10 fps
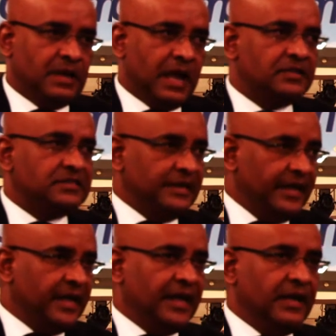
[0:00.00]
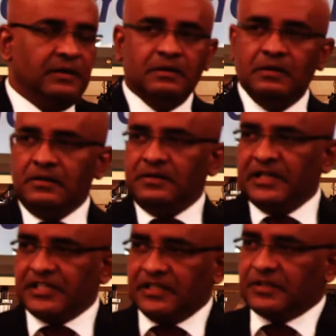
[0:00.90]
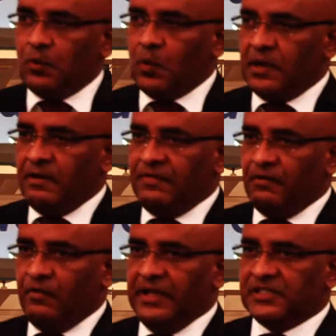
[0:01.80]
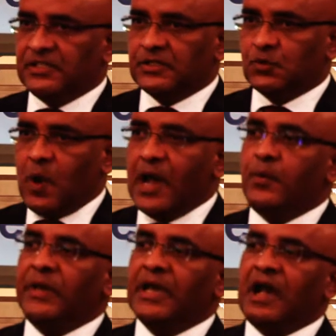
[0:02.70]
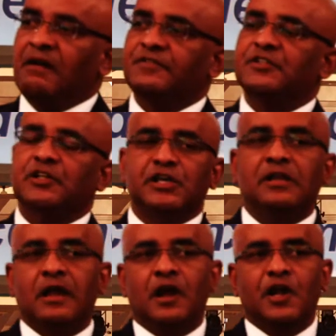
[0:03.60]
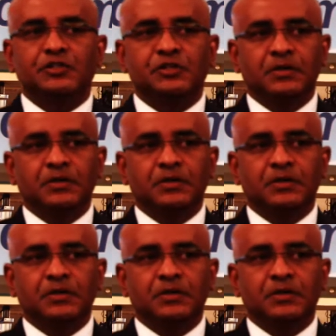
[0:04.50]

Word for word: And today, this is one of the reasons why we have such a large